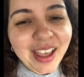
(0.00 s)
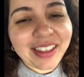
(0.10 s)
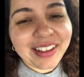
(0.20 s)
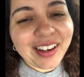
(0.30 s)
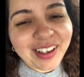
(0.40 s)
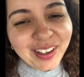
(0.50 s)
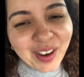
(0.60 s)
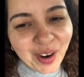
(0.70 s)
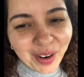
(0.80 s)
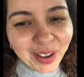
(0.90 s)
They're going to
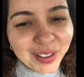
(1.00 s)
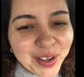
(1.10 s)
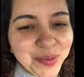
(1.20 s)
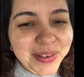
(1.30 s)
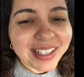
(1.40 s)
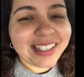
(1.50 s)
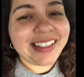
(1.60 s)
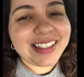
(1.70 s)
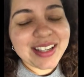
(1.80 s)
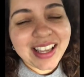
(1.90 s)
call Clomid
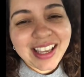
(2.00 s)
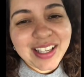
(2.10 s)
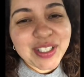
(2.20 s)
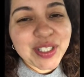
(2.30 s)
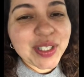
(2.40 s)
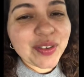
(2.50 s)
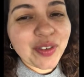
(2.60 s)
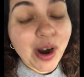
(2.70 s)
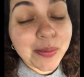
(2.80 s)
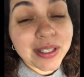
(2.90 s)
in to the
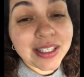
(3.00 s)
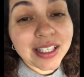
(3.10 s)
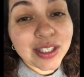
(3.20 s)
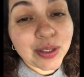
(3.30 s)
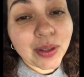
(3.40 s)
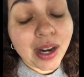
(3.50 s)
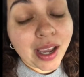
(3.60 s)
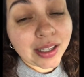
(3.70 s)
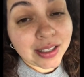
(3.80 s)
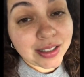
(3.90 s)
pharmacy so that
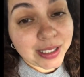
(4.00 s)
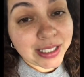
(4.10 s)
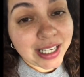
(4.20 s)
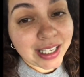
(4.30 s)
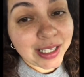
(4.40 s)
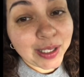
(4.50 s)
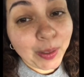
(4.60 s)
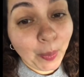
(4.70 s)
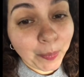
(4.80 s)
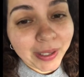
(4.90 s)
I can start taking
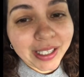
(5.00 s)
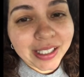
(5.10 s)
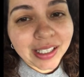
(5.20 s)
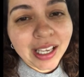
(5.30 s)
Clomid.